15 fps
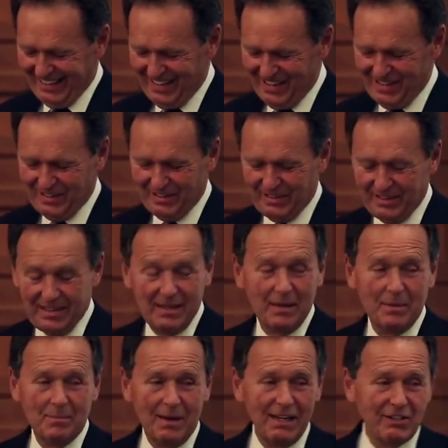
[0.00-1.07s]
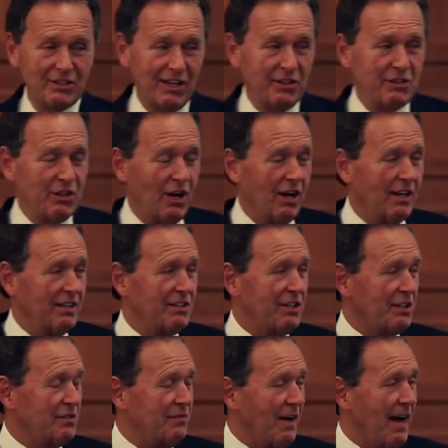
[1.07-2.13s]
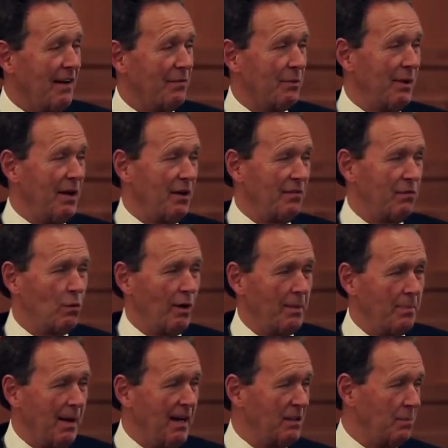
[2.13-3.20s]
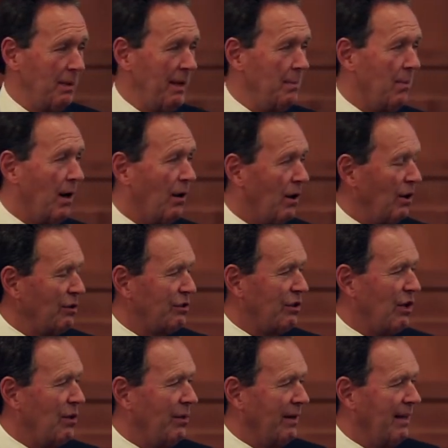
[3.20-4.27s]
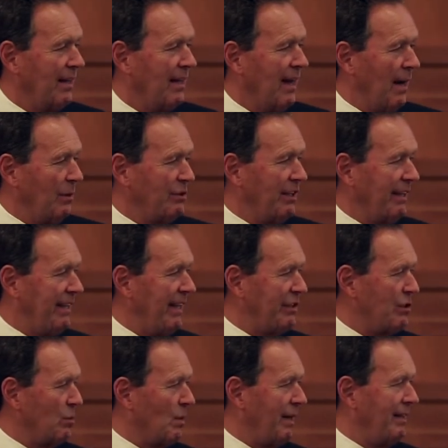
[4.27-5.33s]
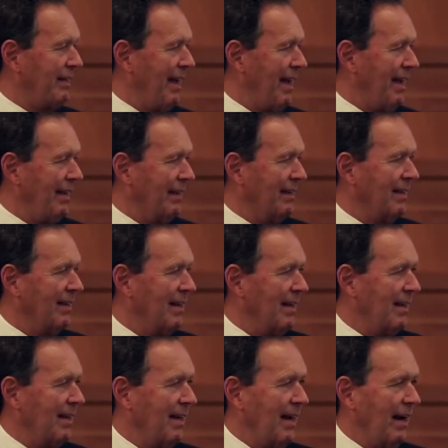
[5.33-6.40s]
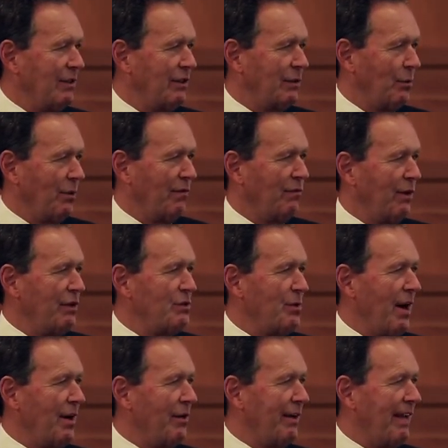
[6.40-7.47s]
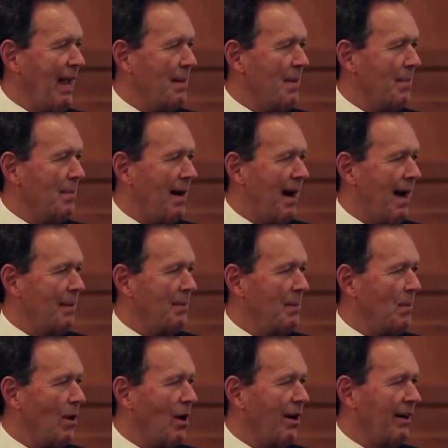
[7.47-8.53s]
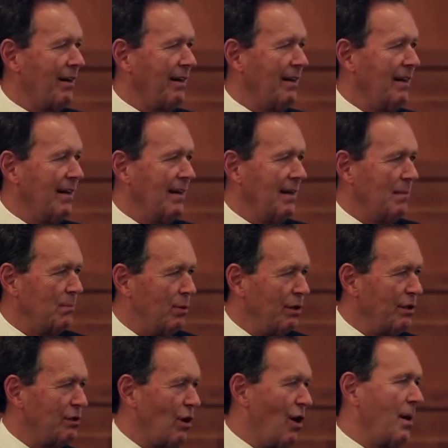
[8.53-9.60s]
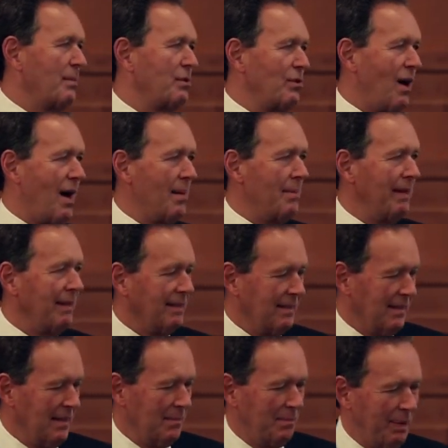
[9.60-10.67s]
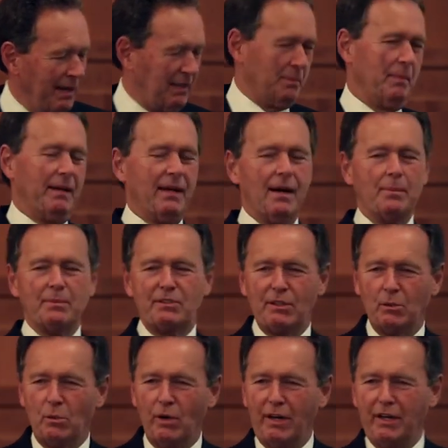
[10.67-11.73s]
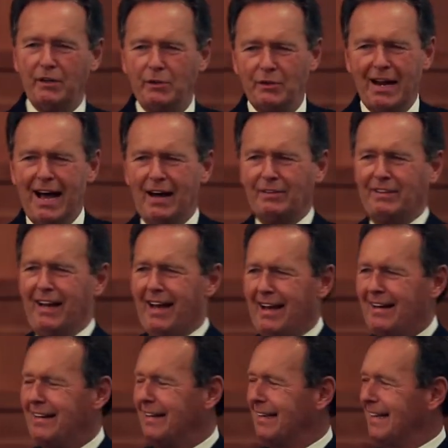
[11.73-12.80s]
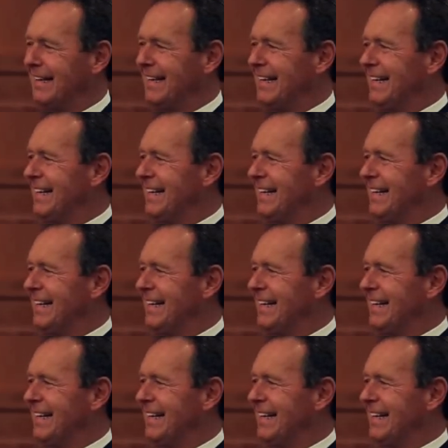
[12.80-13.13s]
No. My son John, six five, three hundred forty pounds, played ball also, and I was in the kitchen one day, and I was at the refrigerator. He came up behind me, Mark, and put his arms around me, and picked me up and said, what are you going to do now, Dad?